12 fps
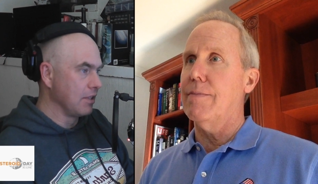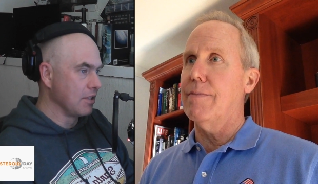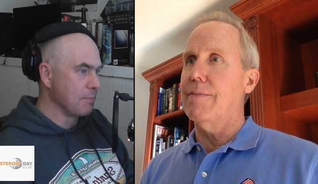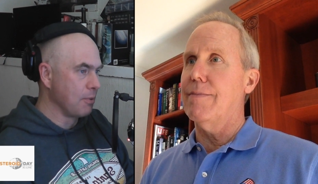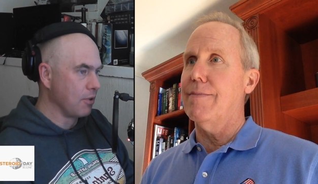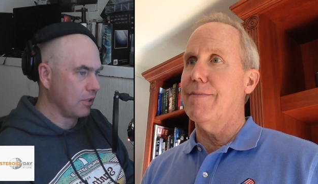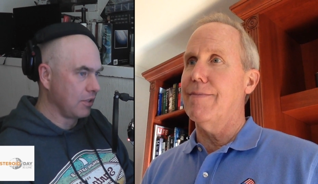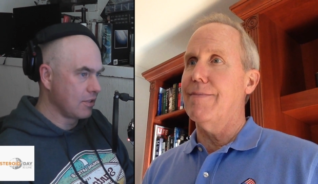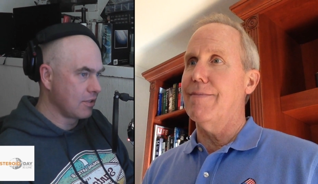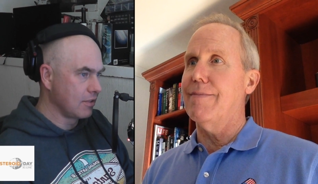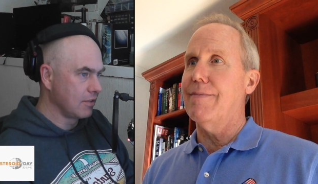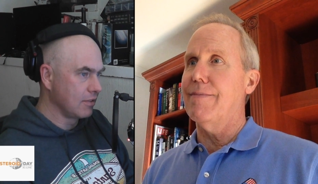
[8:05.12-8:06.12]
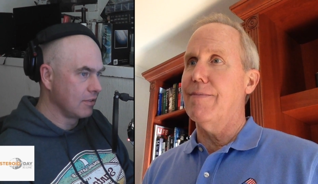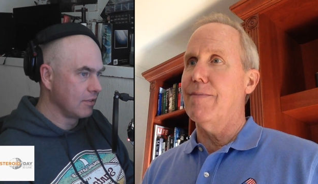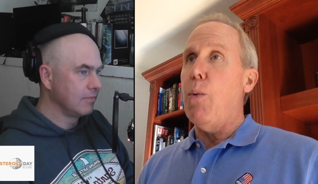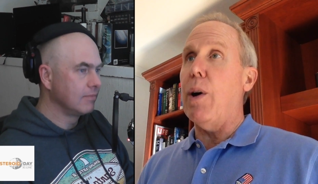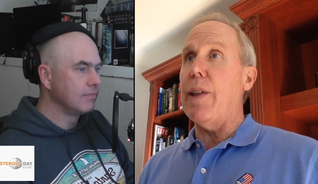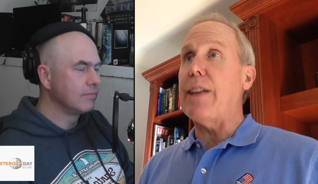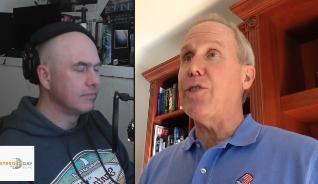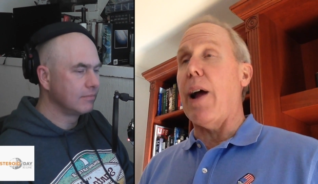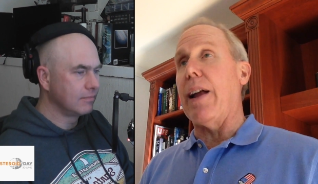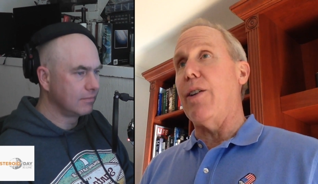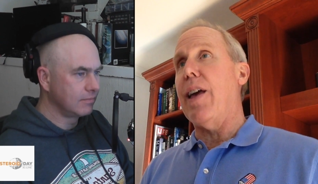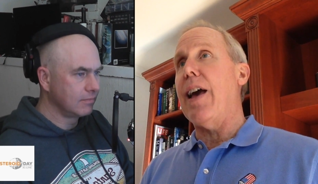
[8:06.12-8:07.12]
Speaker 1: at this point.
Speaker 2: Well, that's
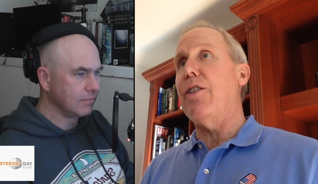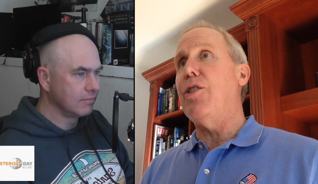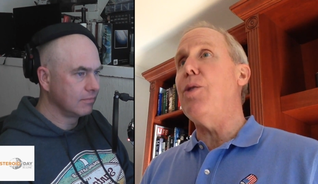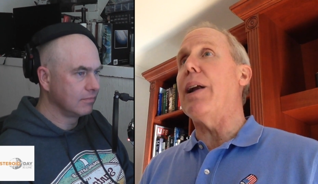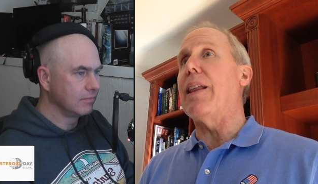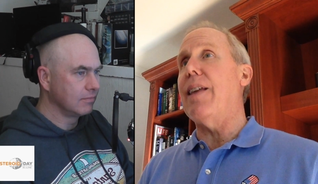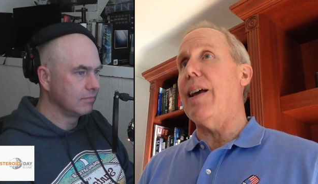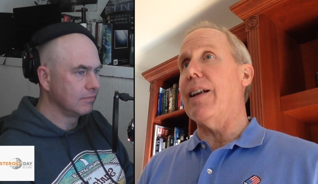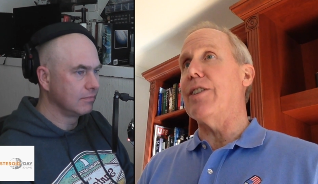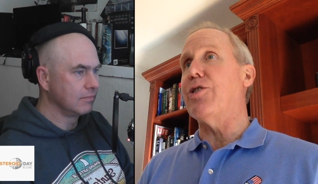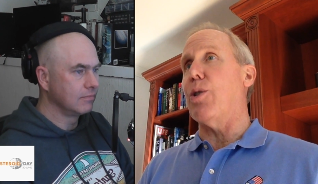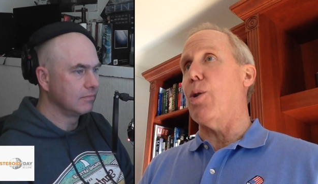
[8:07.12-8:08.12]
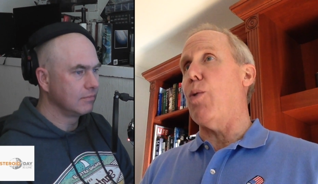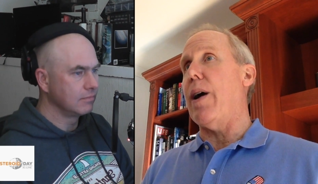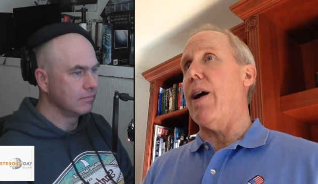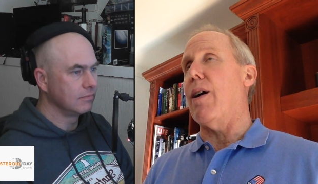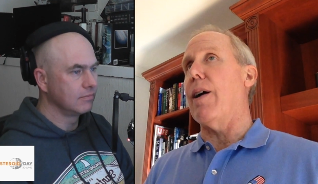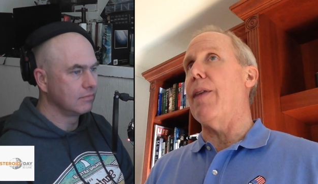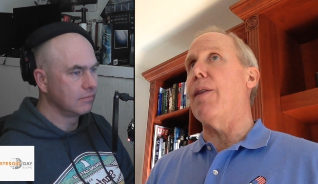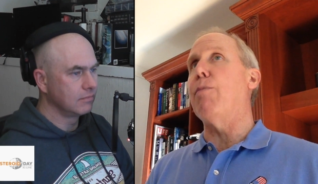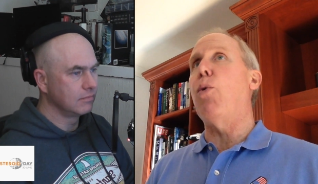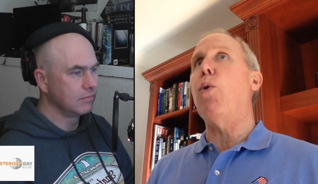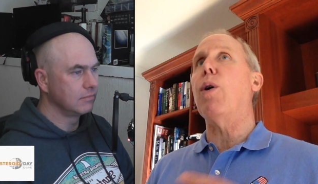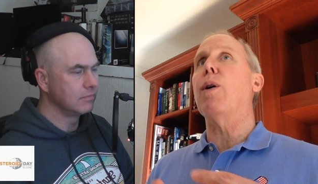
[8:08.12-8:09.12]
right. You can't do anything unless you're aware. And the
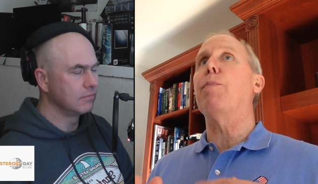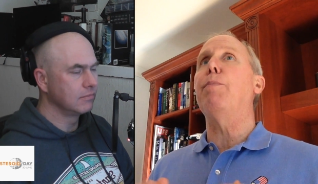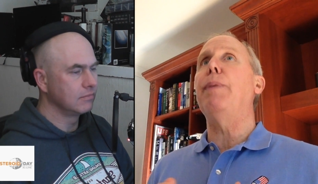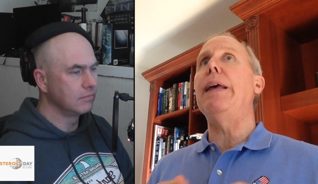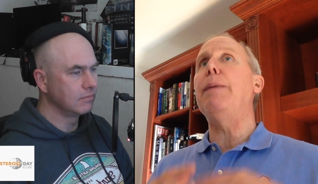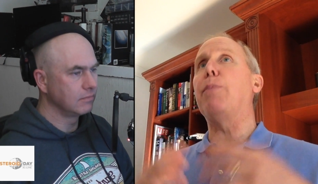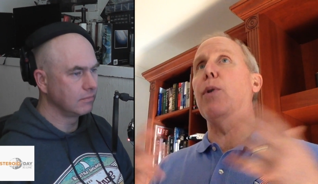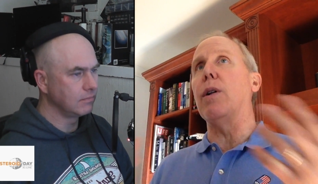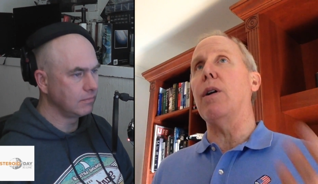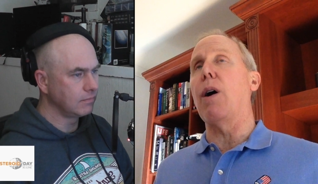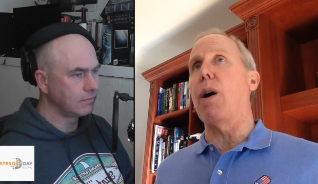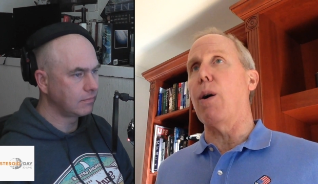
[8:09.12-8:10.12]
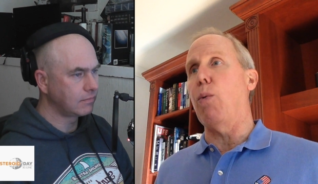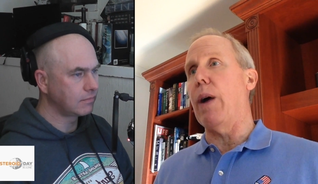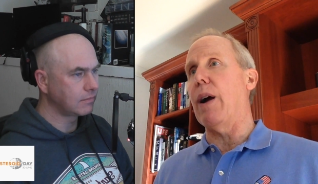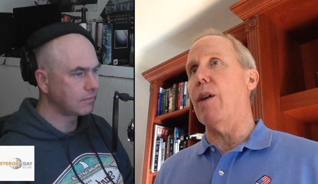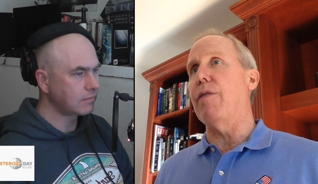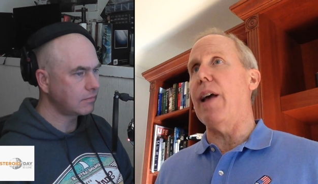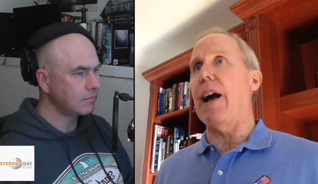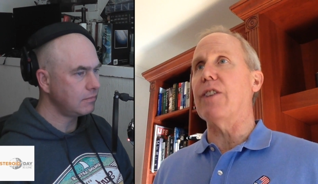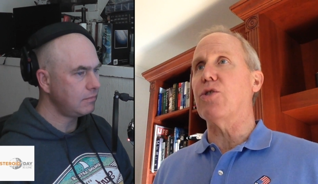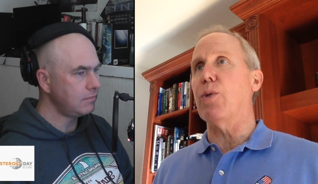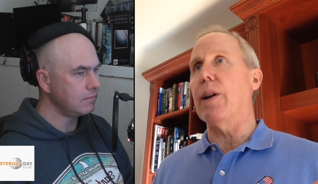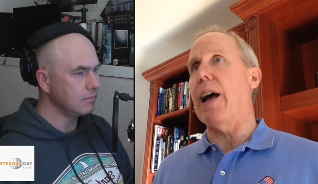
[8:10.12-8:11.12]
more people are aware of the
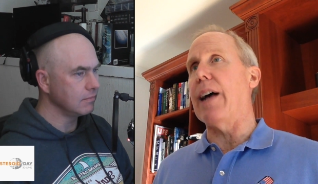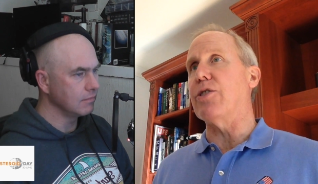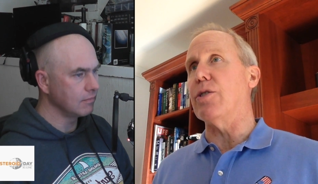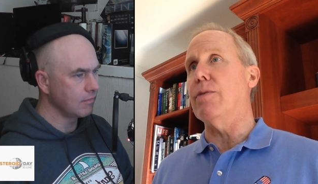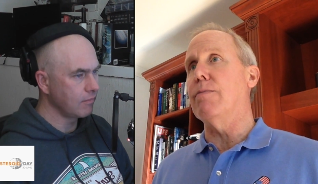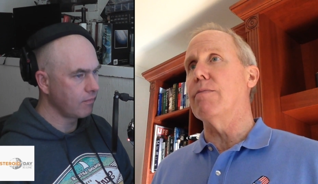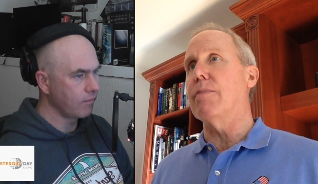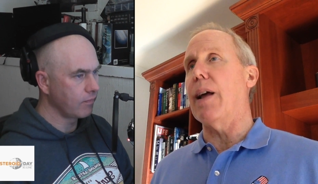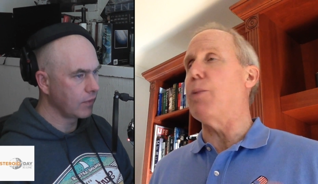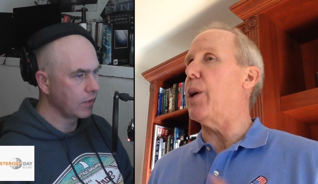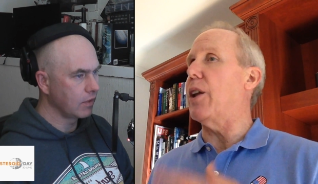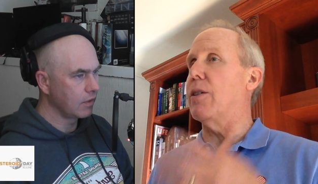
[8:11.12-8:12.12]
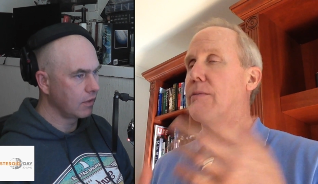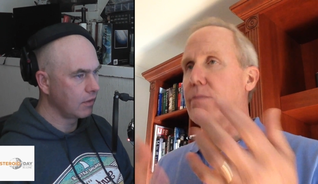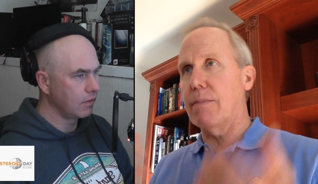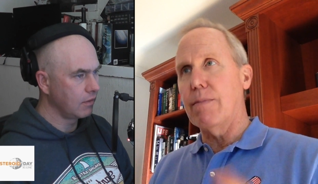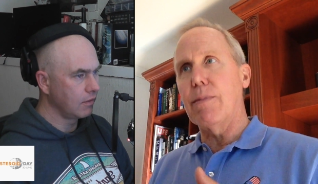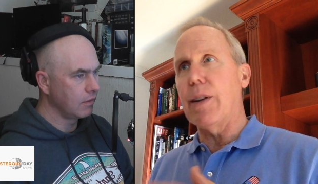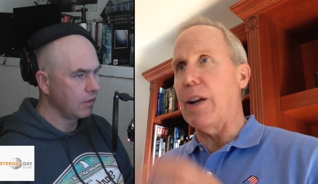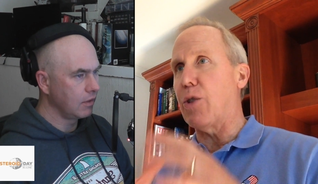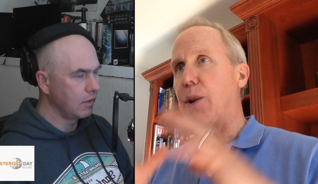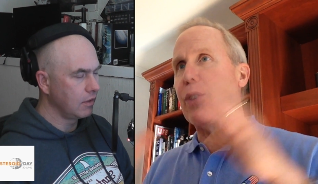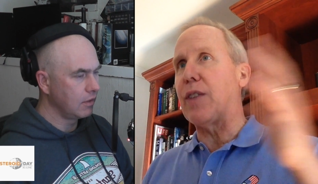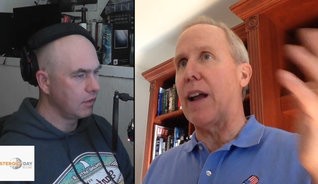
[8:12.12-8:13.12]
asteroid hazard, and we can
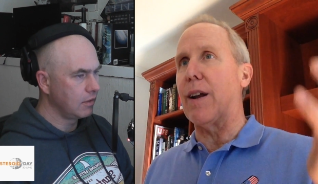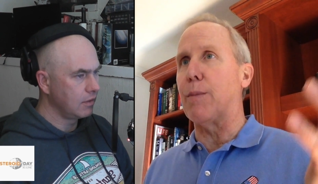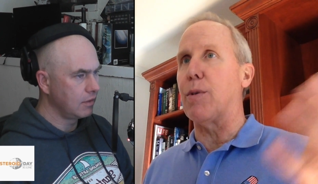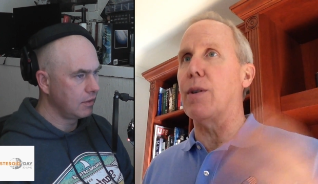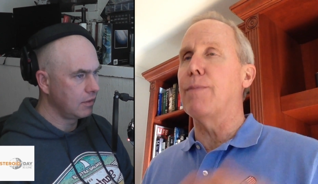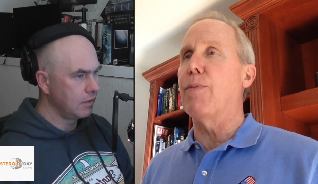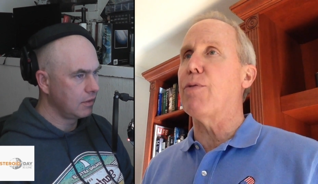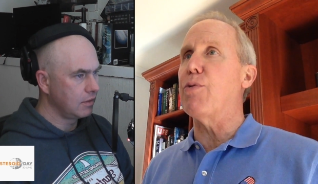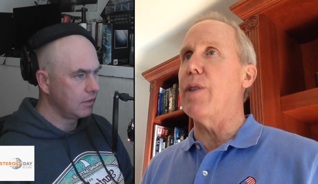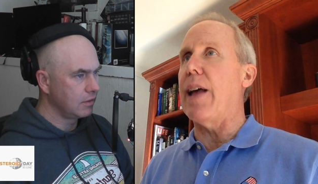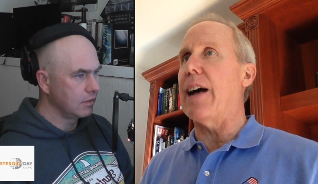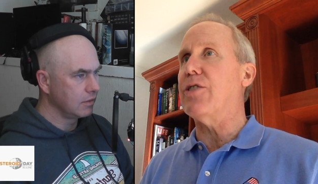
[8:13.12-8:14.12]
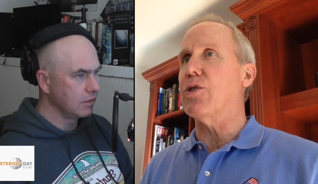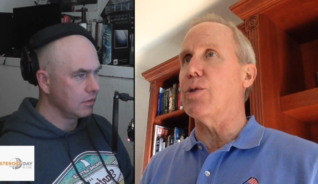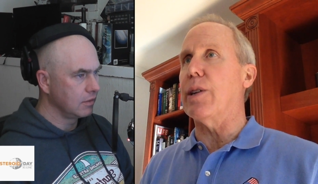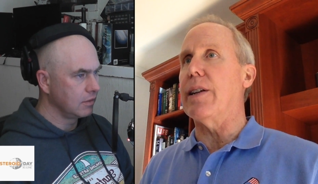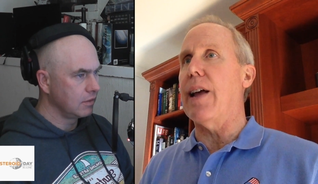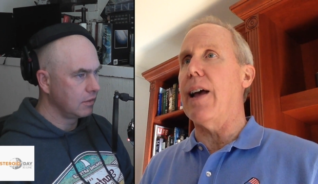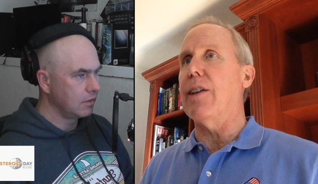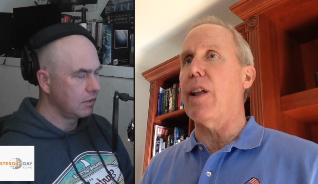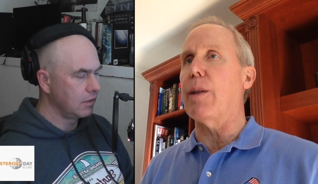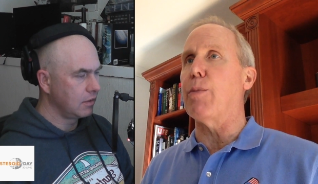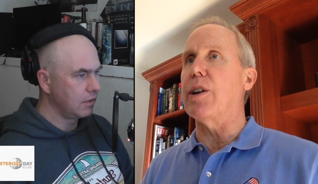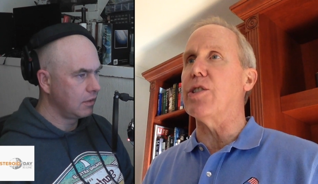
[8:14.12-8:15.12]
increase that number through the Asteroid Day
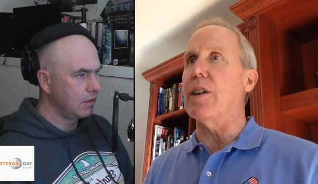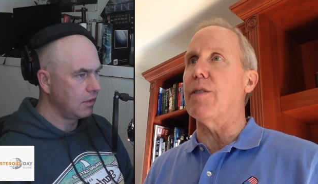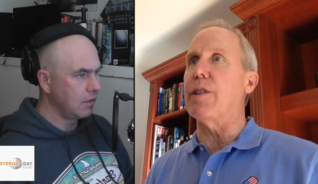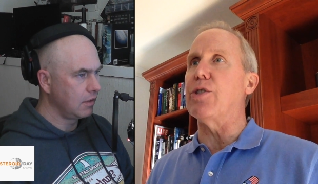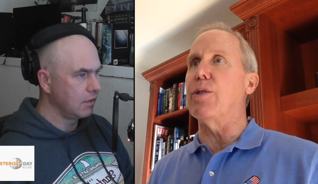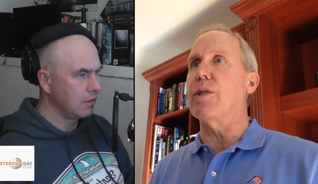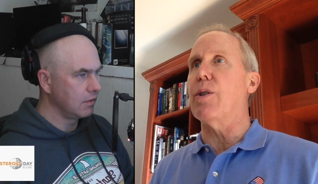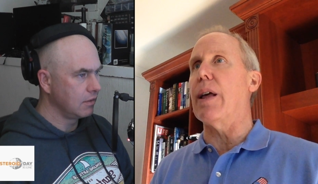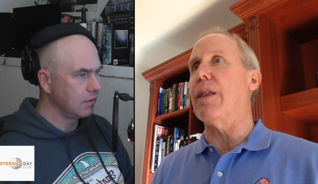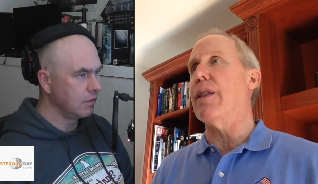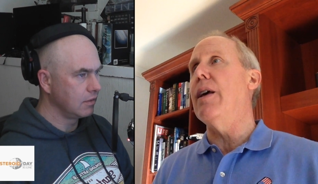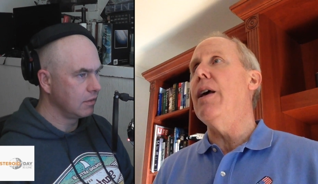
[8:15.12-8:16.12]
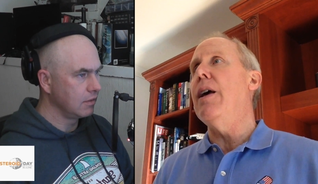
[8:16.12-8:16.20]
celebration every June 30th,